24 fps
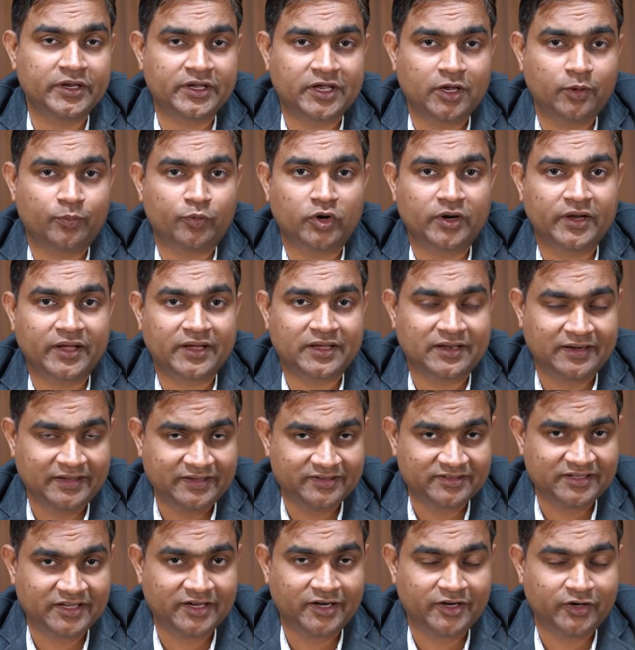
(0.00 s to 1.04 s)
keep on
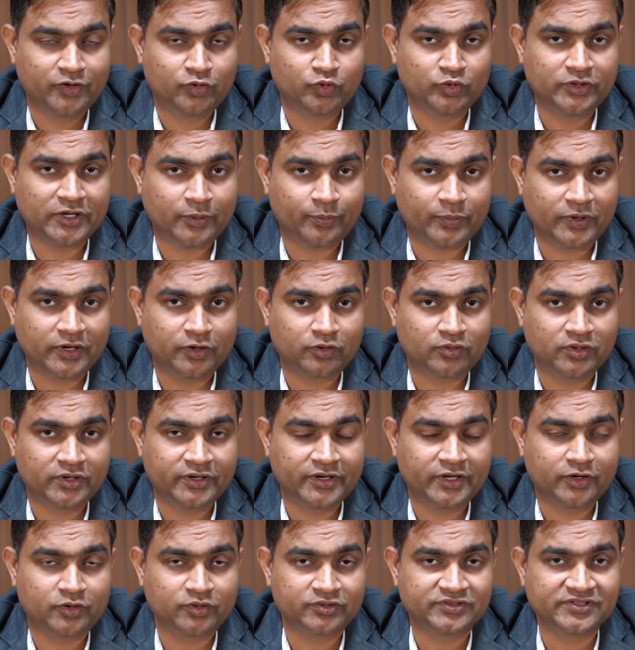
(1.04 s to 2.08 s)
decreasing into that particular
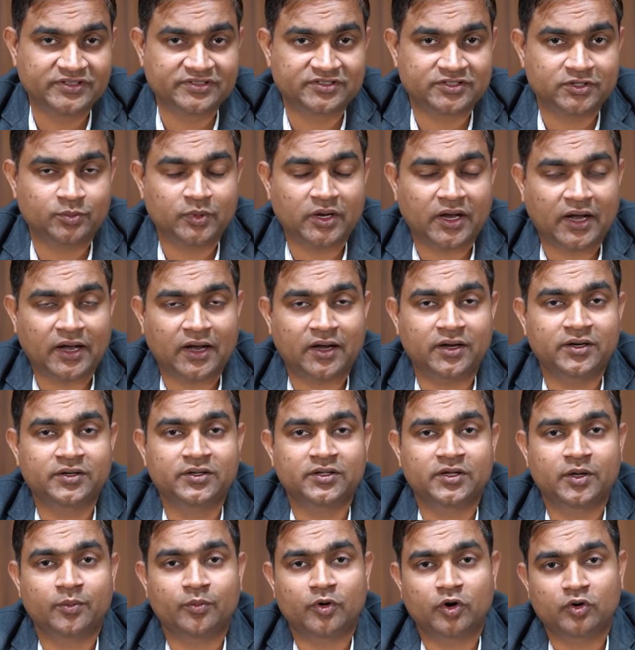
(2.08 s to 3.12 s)
ecosystem, and
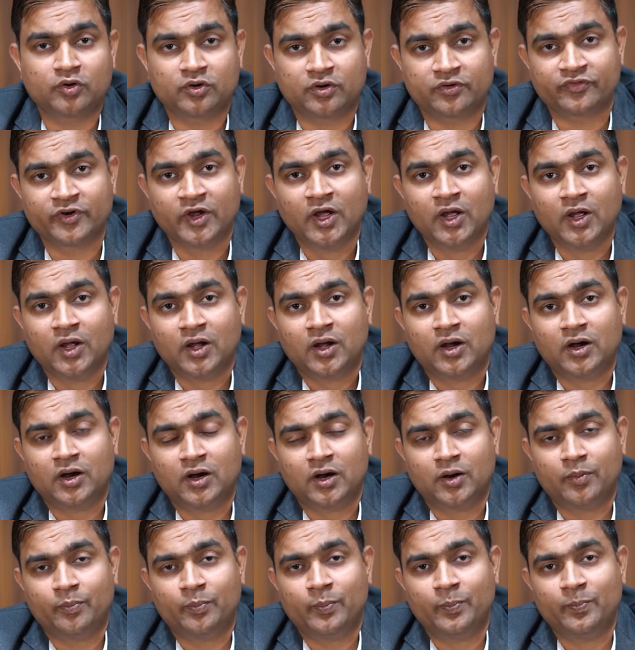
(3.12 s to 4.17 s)
the amount of
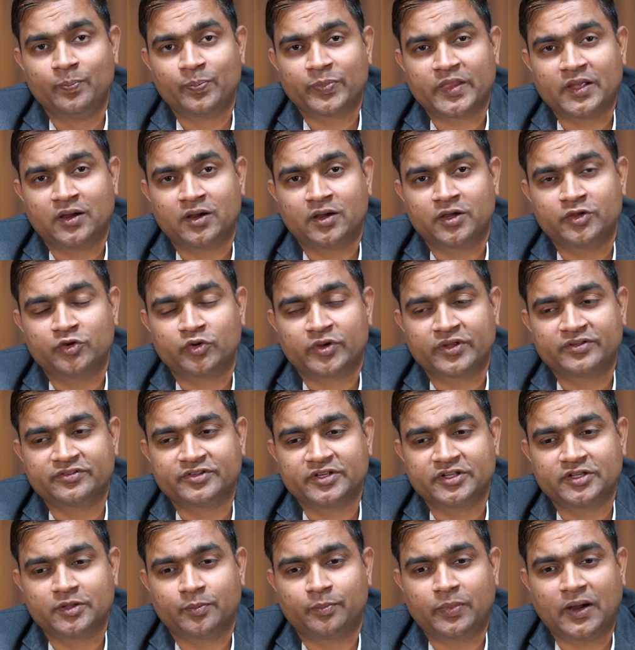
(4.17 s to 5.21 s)
you can
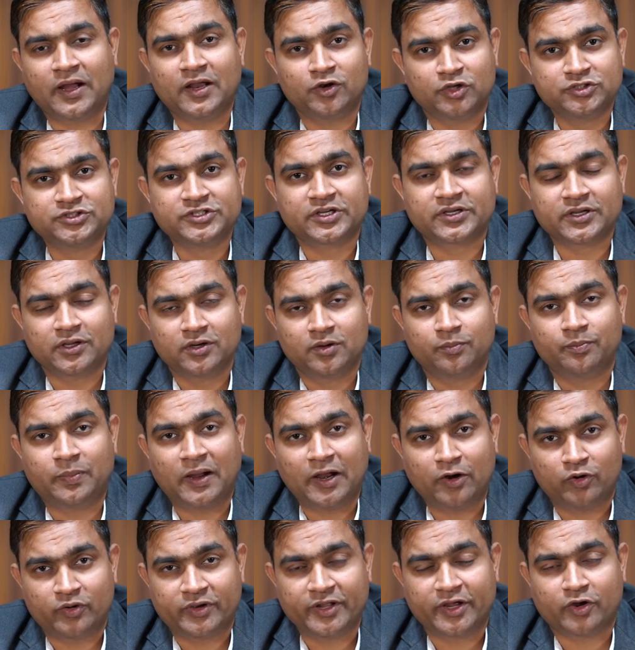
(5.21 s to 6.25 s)
say the
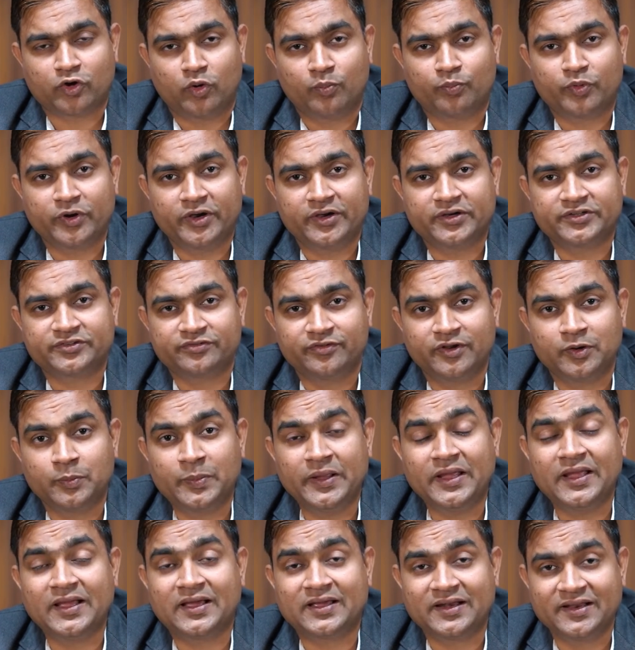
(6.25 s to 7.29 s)
biotic components will be
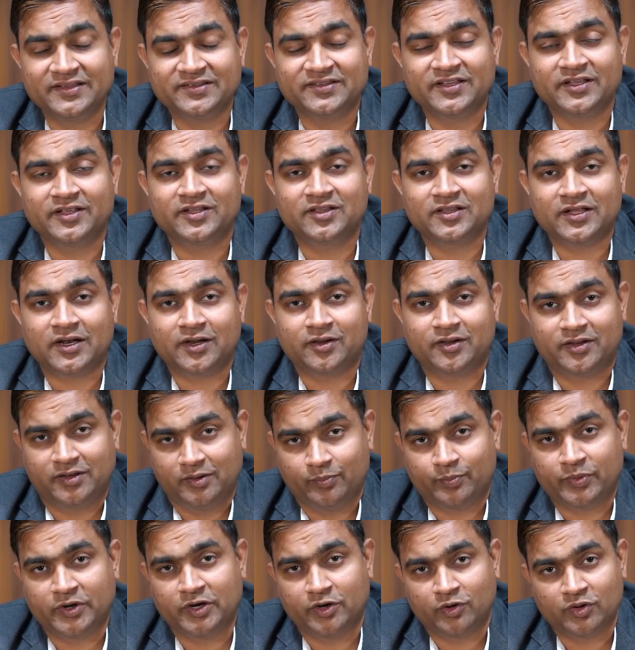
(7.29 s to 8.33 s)
increasing in that
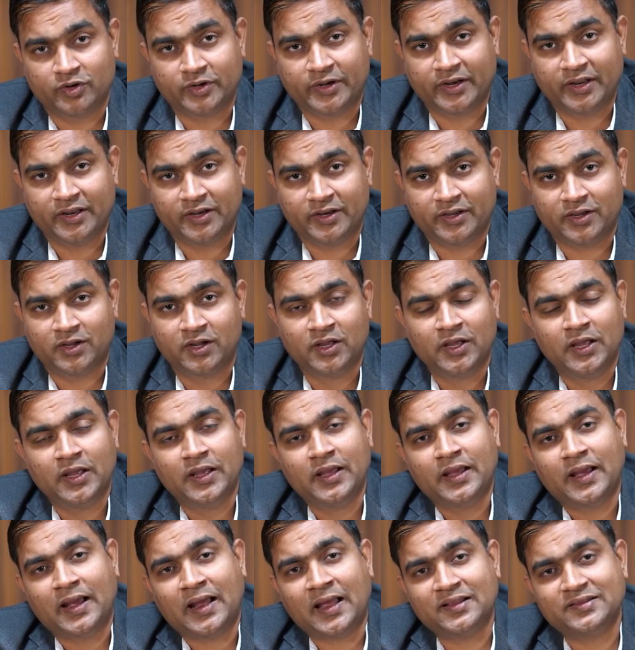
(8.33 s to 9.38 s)
particular area,
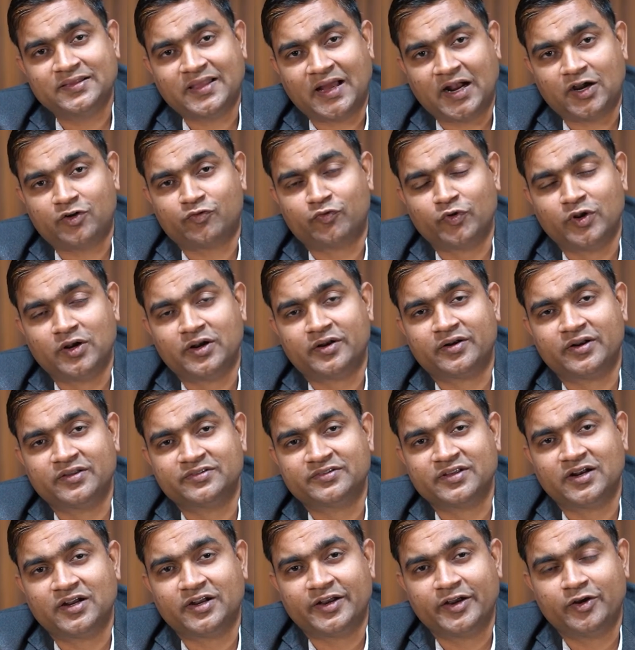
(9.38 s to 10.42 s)
and that will
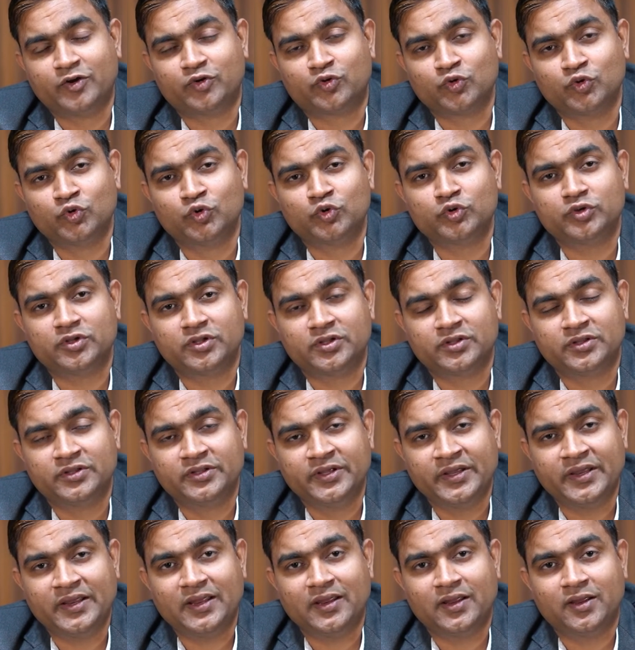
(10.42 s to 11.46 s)
result into
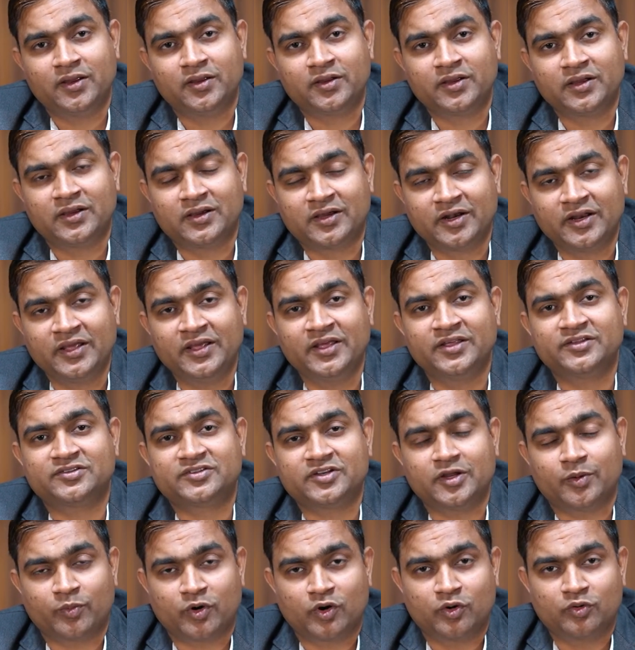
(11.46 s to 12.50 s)
the increased
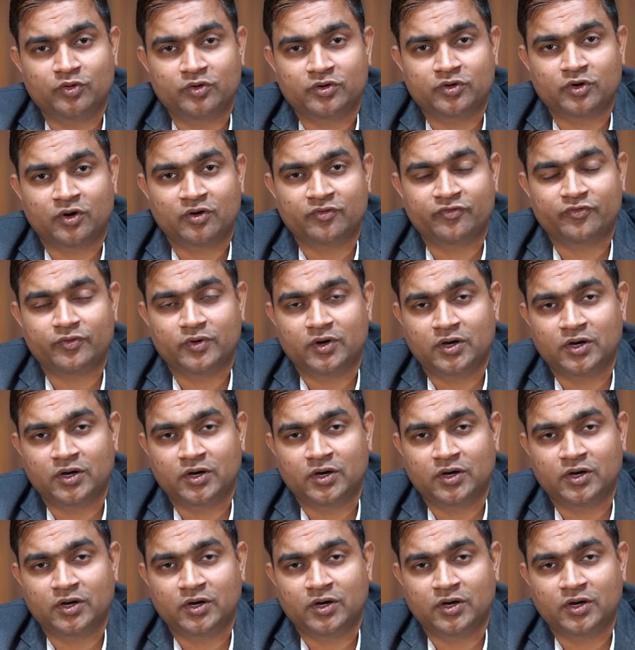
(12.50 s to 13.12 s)
amount of